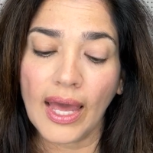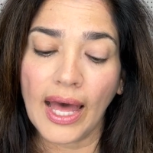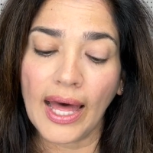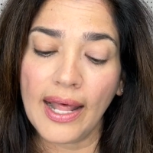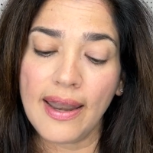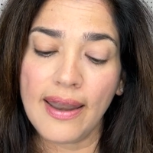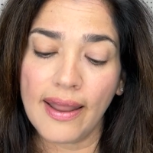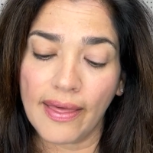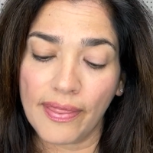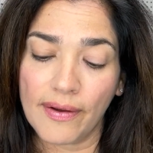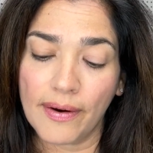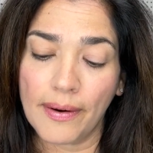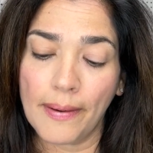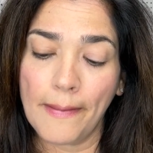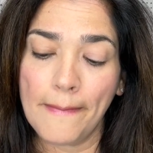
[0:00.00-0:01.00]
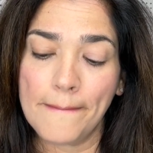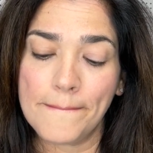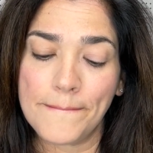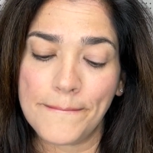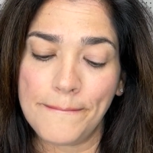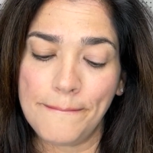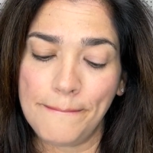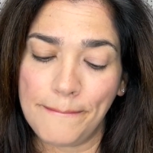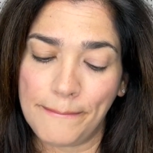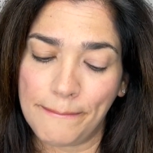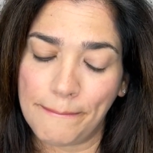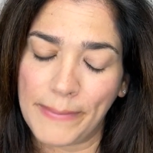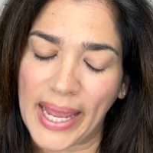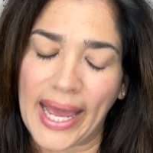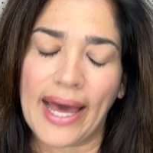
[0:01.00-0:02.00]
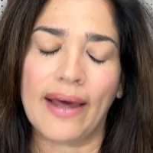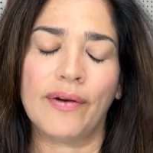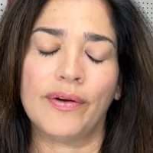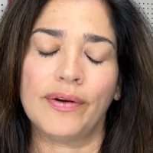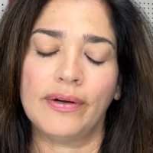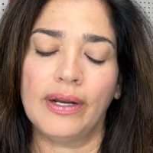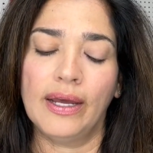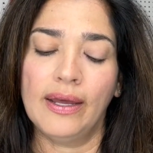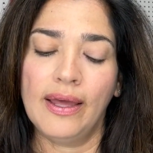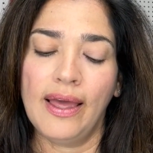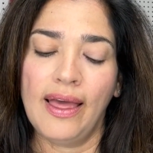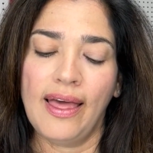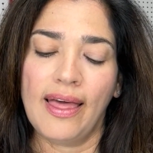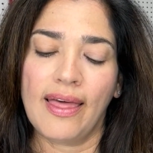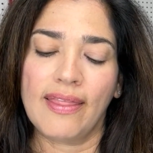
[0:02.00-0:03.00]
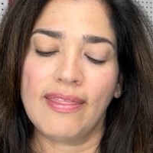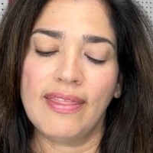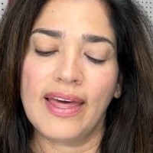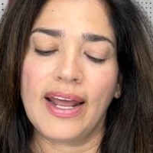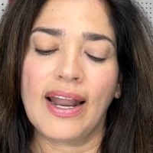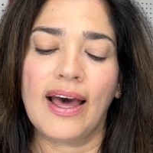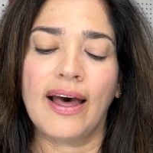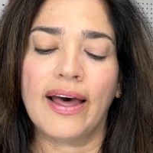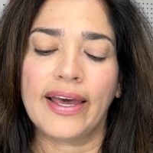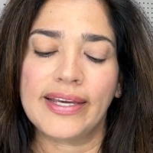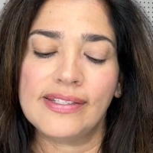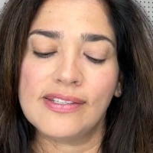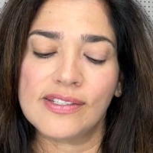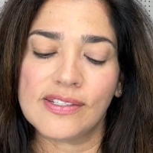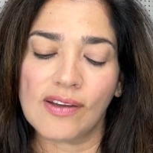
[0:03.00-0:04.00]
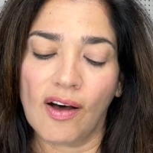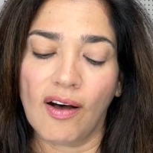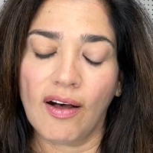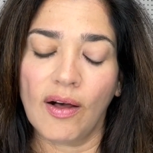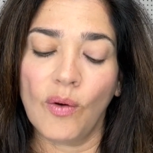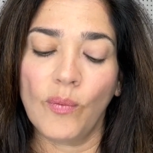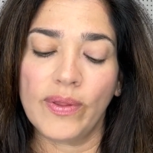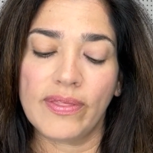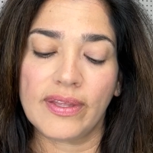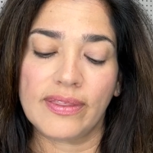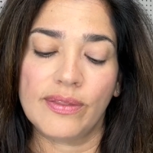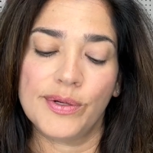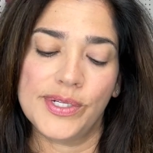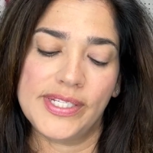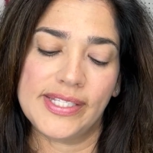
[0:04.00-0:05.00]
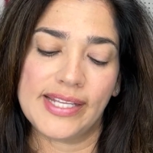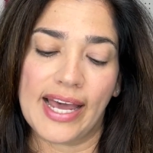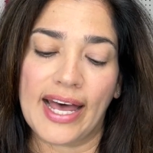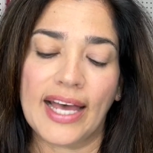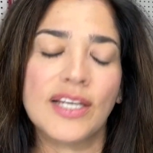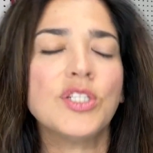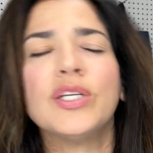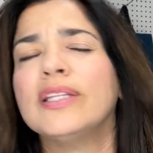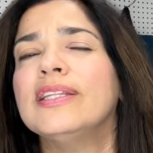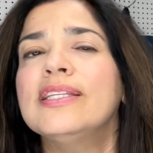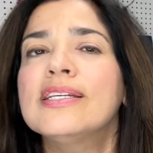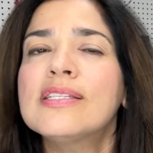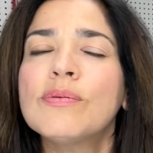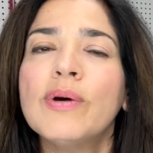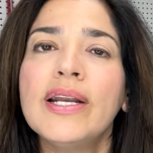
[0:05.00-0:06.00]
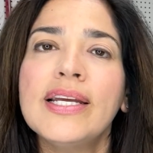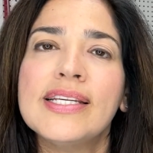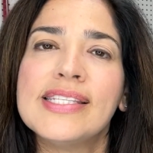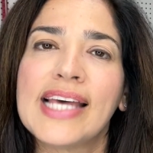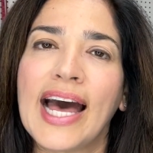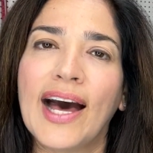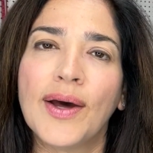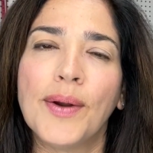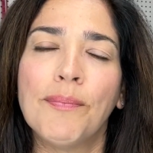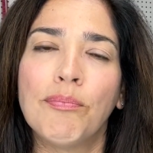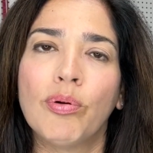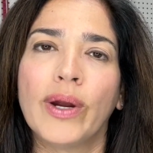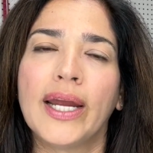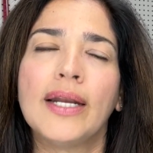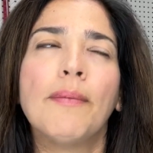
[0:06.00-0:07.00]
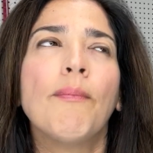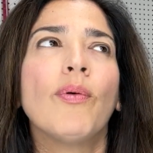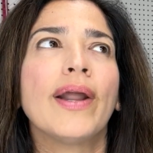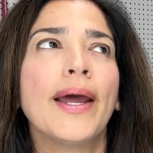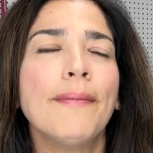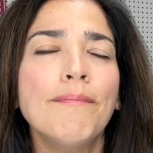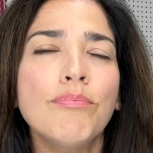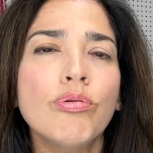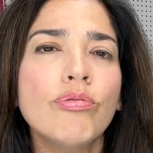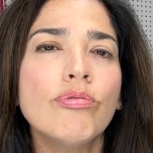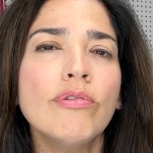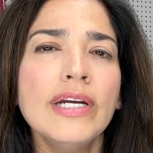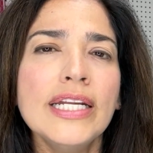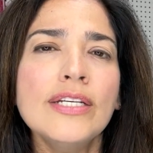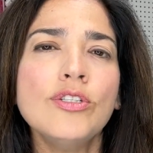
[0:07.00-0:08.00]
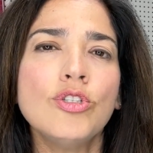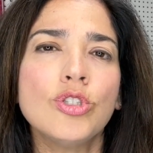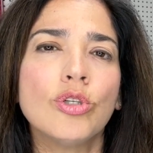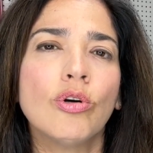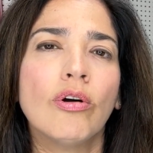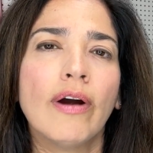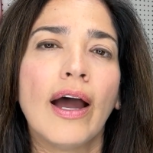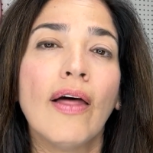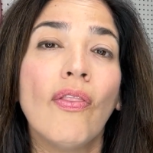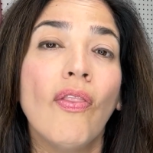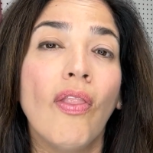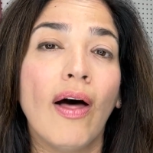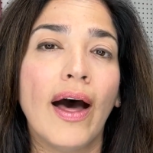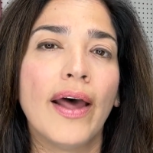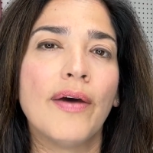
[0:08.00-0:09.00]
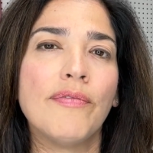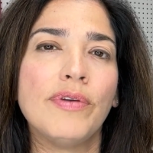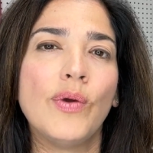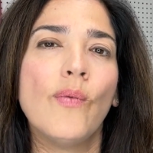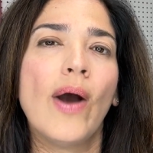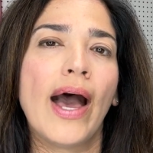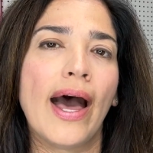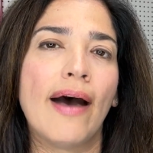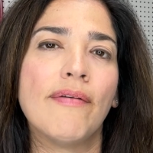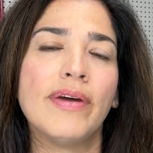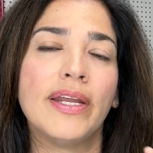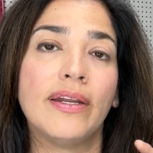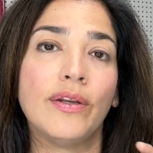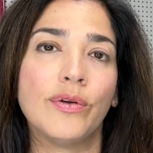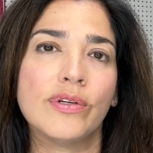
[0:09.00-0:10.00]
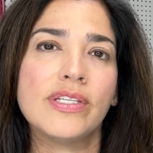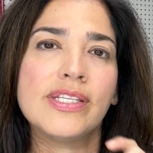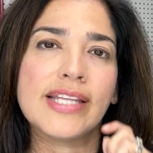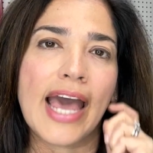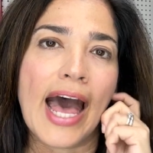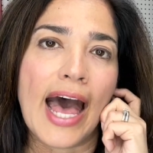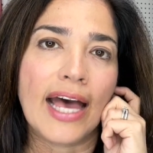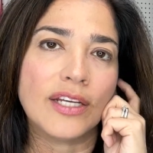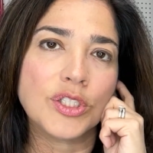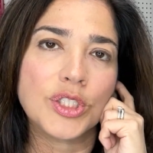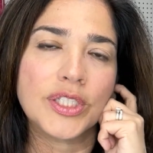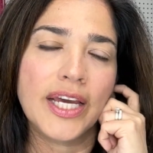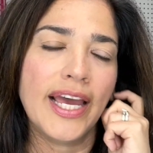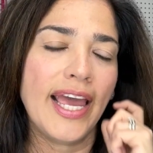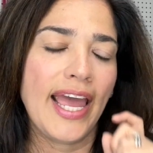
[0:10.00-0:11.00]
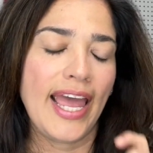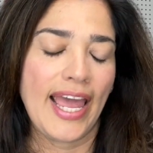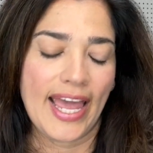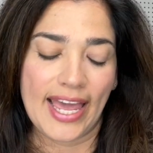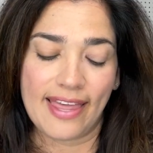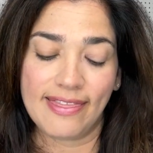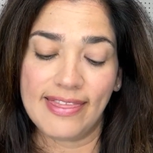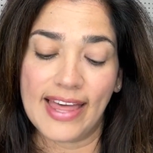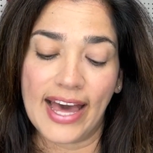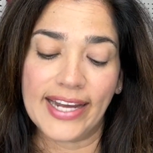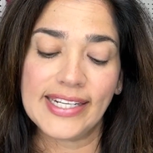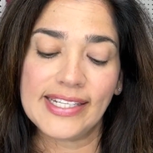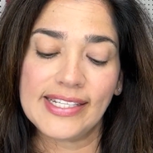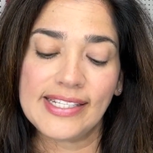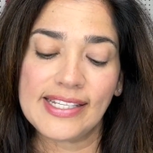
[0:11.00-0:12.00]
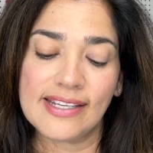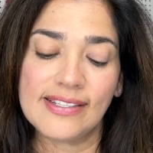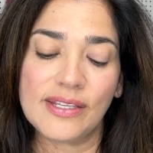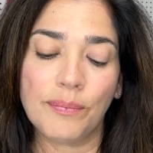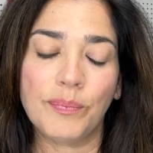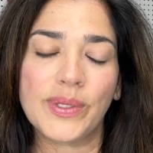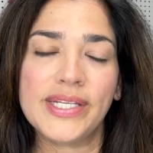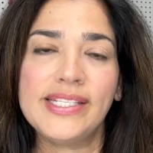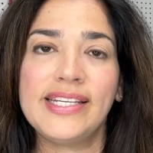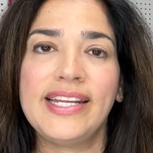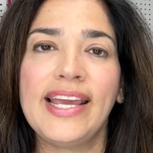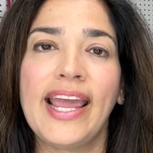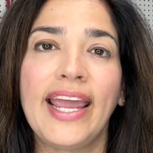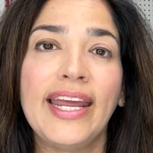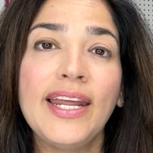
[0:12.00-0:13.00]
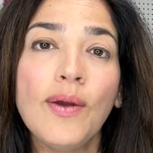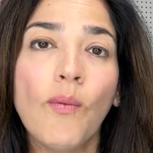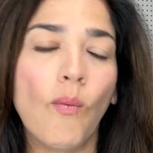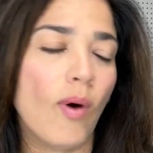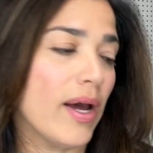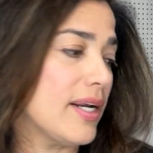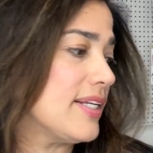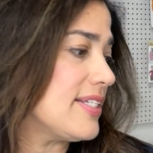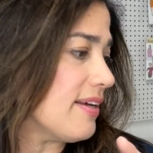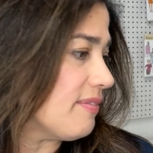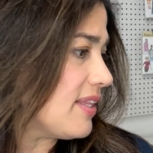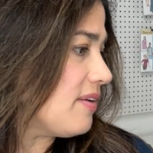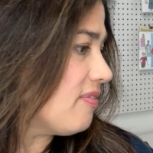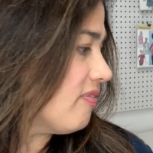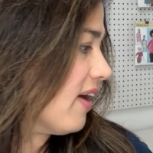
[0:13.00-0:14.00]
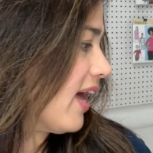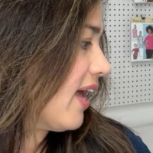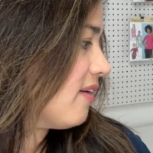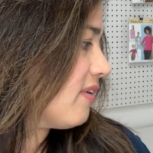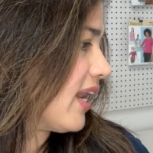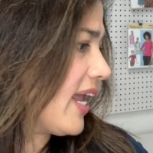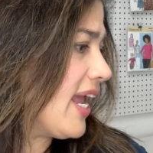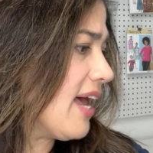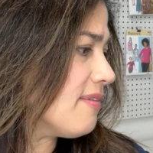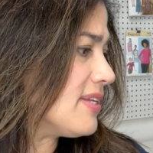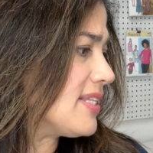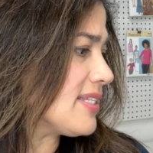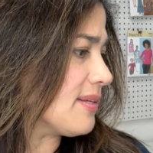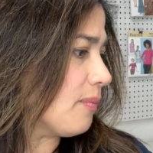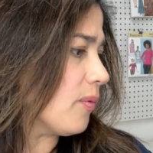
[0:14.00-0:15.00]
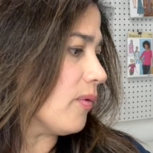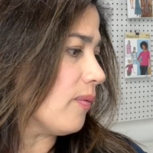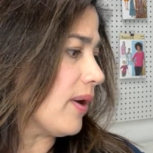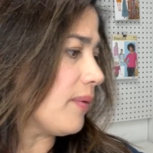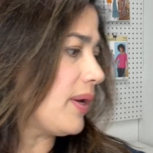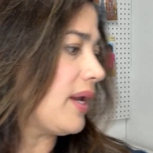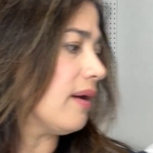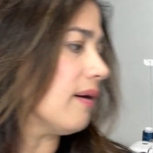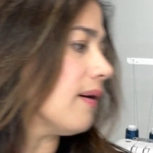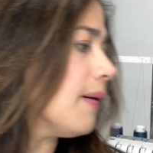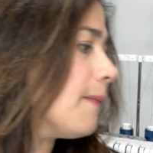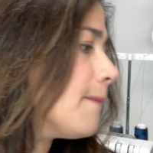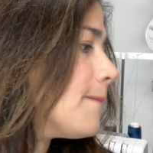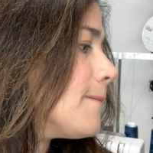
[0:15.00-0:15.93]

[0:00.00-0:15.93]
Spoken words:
Another pattern that I saw within their stash, and this one is out of print, but I'm pretty sure a lot of you have it in your stash. And that is Simplicity 8175. And I have it somewhere around here.